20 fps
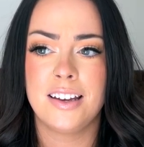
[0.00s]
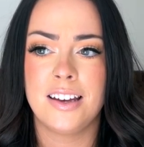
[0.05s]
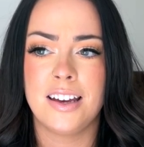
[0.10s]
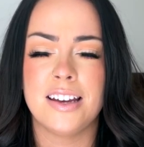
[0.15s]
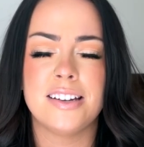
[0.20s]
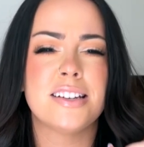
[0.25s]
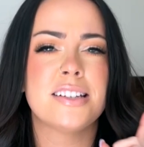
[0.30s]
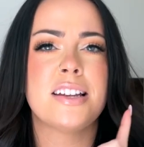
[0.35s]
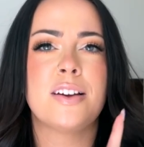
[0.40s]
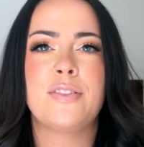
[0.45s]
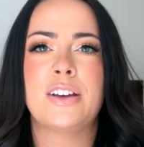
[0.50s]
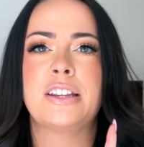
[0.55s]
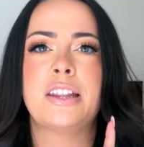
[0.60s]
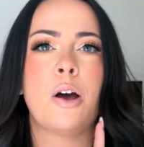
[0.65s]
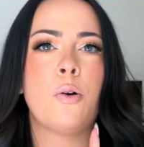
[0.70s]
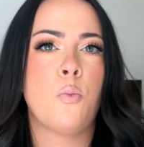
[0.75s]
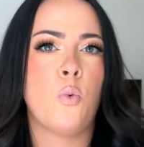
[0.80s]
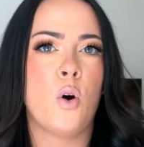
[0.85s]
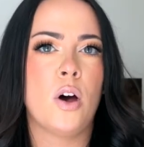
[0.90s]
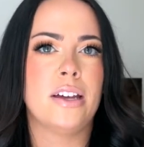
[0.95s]
It does have like
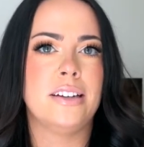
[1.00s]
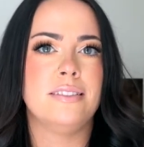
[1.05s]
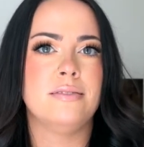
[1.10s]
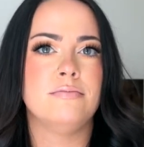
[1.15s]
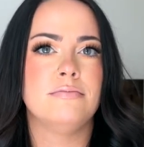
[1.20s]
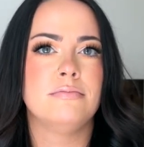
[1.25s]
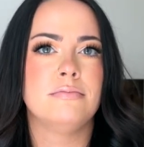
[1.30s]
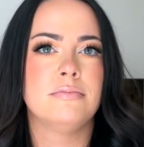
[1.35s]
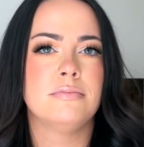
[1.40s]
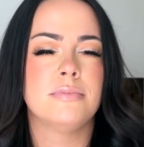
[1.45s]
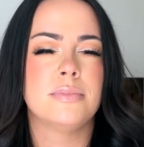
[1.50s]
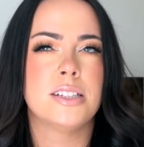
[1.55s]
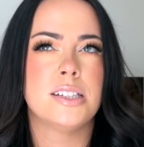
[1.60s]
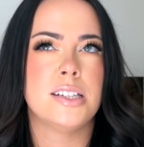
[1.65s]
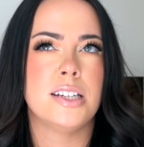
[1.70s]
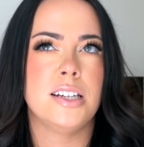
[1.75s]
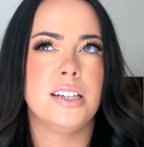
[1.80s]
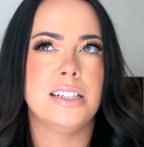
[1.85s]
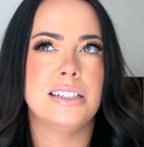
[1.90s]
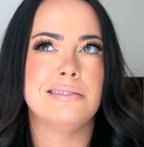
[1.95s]
that one
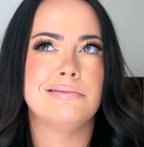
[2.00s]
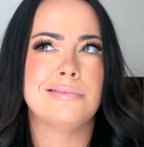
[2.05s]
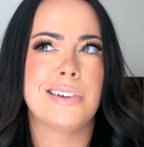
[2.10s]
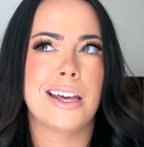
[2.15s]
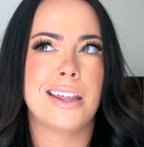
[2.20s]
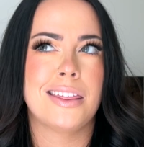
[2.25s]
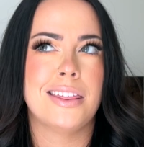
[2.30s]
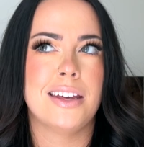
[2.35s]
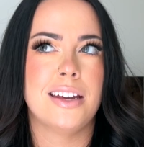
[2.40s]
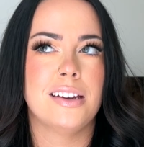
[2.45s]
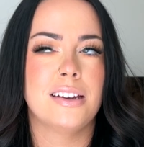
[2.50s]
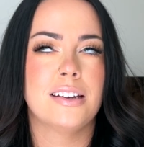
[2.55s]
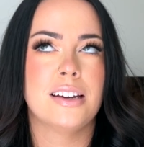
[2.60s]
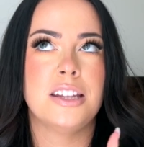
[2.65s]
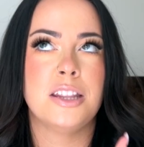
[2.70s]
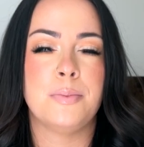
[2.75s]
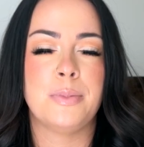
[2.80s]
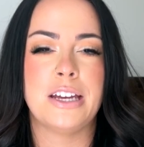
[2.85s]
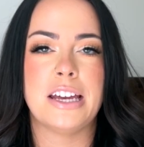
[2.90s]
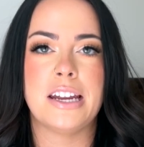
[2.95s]
scene, I think, in
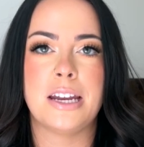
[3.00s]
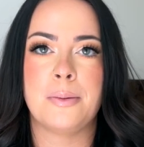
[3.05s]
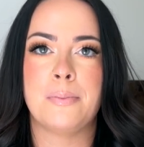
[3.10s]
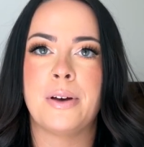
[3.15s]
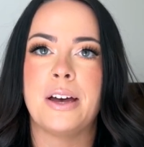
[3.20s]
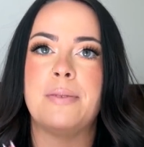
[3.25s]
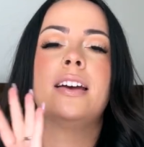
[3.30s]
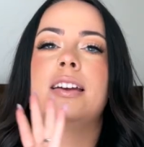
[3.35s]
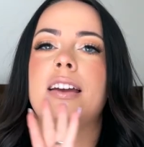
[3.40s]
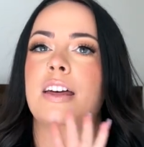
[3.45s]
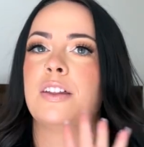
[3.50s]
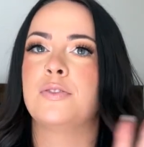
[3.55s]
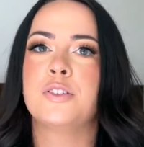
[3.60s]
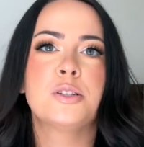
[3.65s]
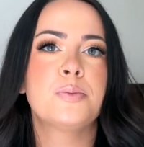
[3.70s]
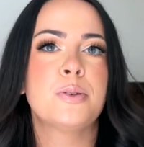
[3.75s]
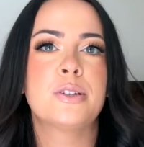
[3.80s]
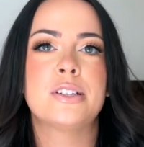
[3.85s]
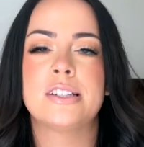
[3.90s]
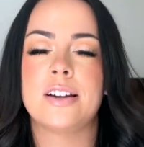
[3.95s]
the beginning. But yeah, the
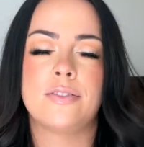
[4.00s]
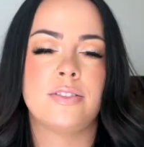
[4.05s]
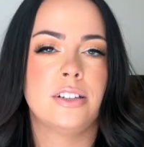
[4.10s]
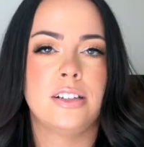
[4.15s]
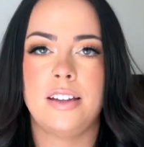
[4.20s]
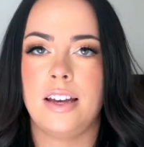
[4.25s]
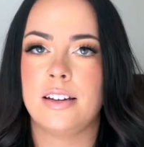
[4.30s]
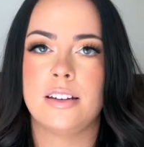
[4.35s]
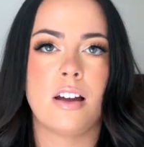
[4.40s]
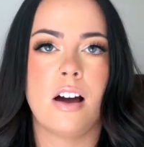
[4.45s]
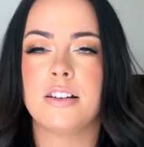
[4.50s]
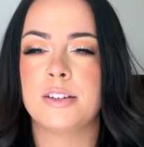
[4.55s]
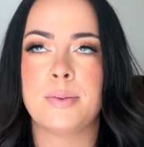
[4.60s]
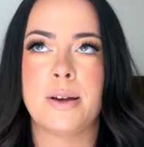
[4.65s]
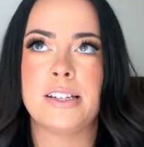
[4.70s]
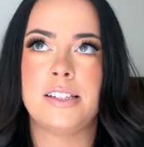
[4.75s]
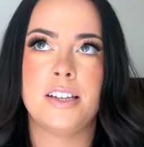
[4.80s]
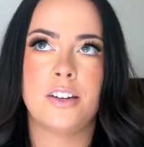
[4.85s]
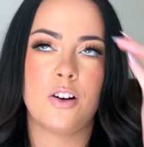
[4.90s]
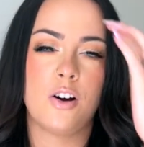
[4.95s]
first book is definitely like not
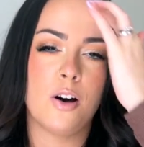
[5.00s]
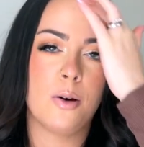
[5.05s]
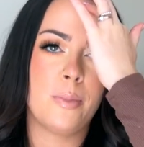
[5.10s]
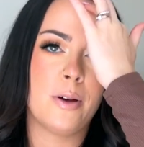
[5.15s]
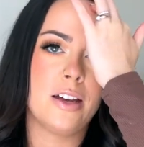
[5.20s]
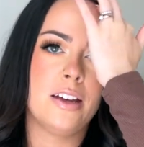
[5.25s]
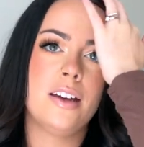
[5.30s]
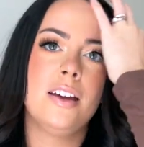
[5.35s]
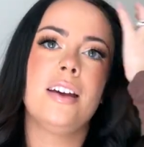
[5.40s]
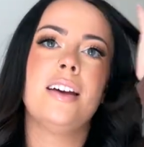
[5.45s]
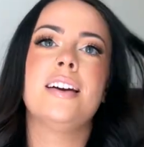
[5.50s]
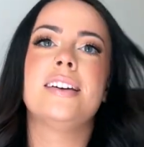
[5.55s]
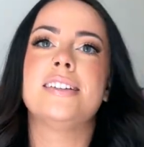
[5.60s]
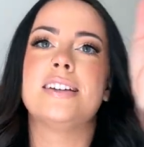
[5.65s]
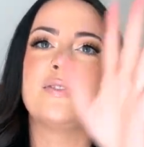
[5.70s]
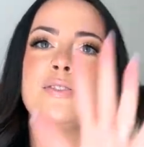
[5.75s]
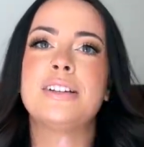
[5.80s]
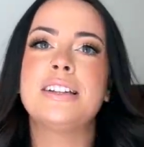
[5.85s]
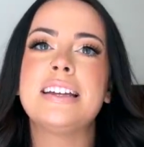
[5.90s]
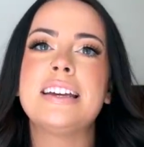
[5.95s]
spicy at all, but
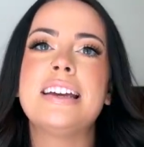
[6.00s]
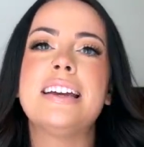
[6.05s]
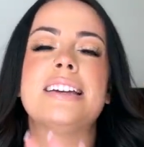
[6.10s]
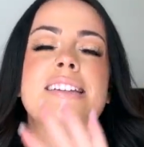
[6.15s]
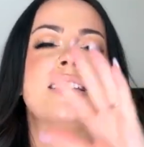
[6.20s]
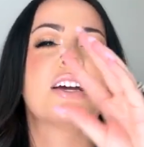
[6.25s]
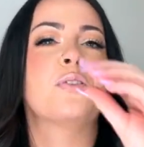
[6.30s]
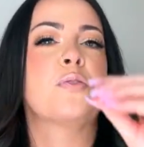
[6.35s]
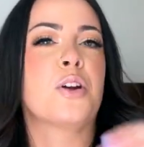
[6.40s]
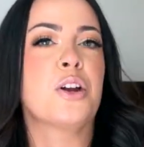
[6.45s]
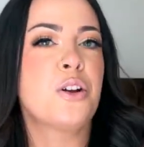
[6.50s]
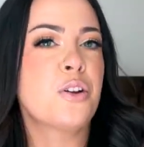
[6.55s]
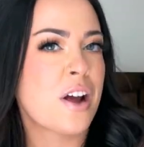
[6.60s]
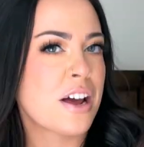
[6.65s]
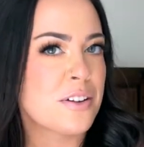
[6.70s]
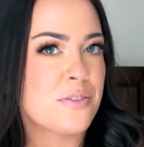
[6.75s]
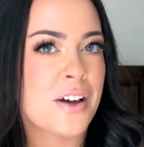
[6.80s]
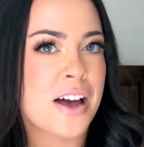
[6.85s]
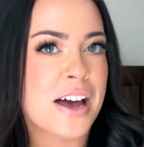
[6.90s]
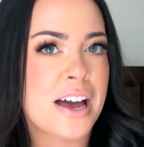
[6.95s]
definitely it's like very
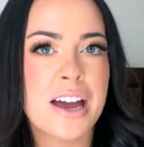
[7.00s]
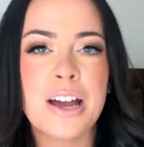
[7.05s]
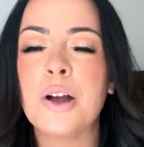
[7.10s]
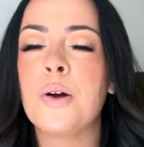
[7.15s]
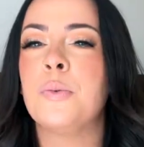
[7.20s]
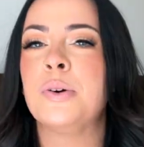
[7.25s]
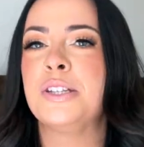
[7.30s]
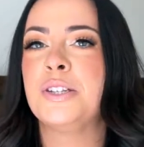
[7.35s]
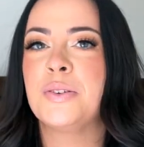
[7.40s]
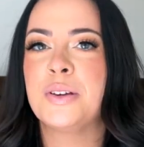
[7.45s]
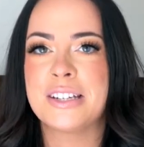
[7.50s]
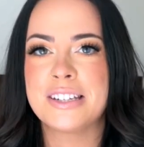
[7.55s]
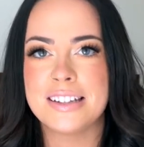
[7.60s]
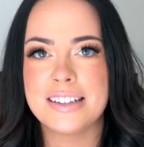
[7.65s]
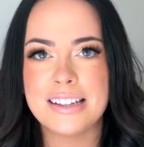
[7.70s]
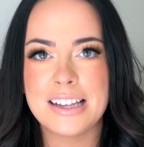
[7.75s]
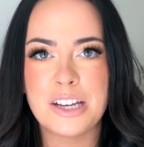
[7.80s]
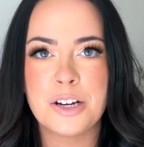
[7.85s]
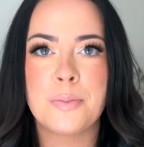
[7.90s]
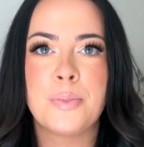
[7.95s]
gratifying. Once you get to the
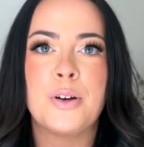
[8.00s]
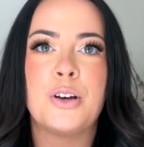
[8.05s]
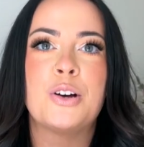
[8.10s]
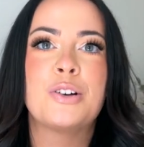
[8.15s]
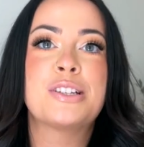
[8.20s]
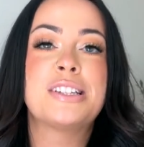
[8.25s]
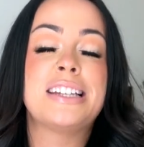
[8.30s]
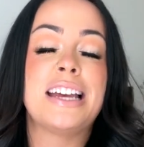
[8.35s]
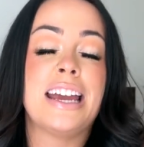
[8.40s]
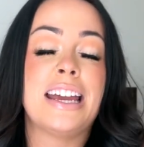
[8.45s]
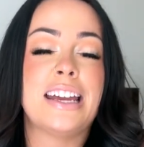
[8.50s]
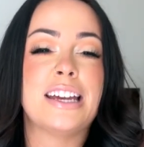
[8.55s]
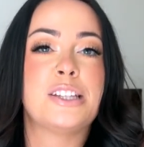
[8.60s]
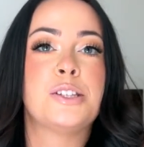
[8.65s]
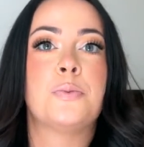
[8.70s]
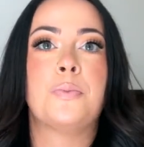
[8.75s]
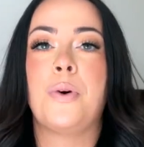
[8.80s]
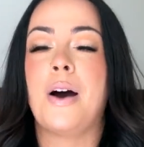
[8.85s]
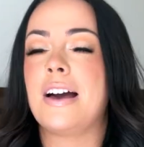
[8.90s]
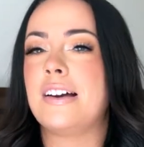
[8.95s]
later books, it
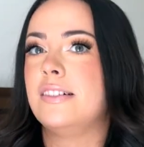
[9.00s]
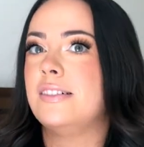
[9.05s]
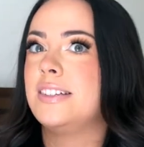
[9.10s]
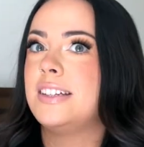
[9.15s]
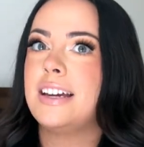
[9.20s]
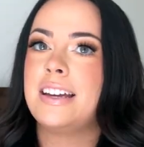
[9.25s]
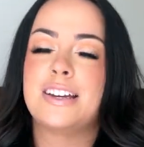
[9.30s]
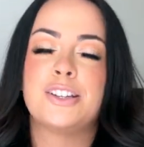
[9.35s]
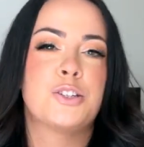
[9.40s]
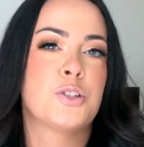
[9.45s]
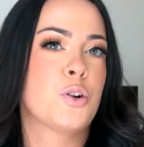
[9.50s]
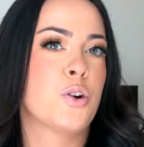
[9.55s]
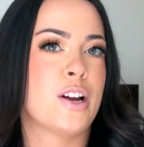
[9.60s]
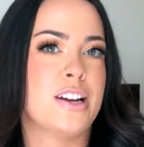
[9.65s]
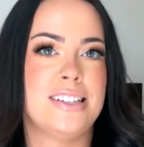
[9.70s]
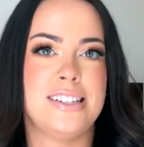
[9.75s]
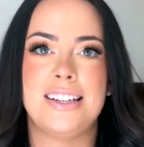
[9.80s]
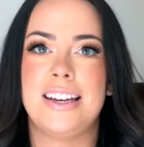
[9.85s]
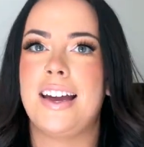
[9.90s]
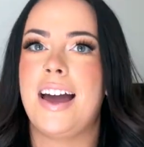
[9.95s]
gets wild, it gets
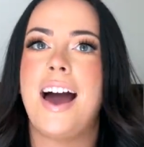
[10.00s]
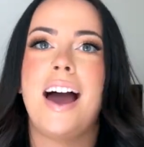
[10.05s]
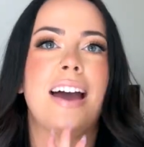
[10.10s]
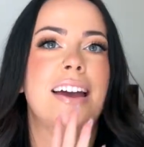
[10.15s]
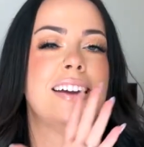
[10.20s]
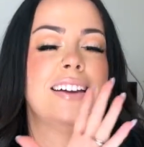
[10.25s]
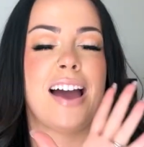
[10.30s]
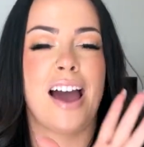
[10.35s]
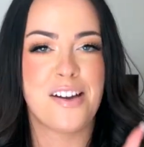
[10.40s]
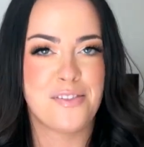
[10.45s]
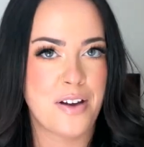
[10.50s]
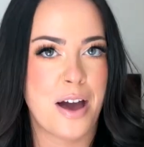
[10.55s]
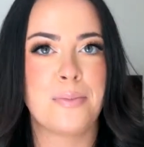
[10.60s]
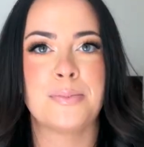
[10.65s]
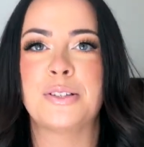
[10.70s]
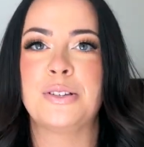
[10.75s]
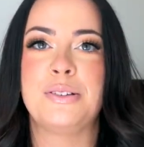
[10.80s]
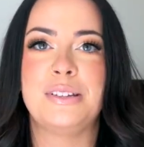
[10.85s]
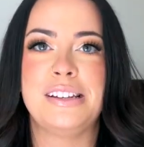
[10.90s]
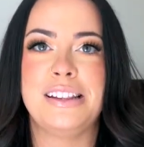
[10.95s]
crazy. I, I've
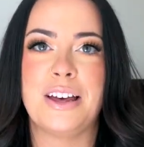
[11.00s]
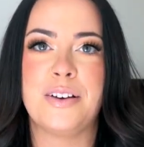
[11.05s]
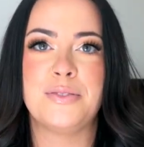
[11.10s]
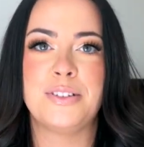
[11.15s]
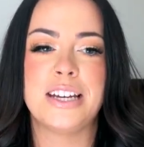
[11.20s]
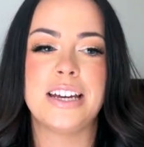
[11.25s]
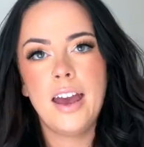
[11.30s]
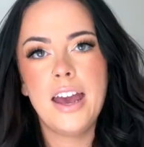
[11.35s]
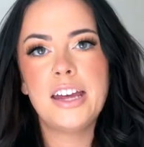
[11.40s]
absolutely loved it.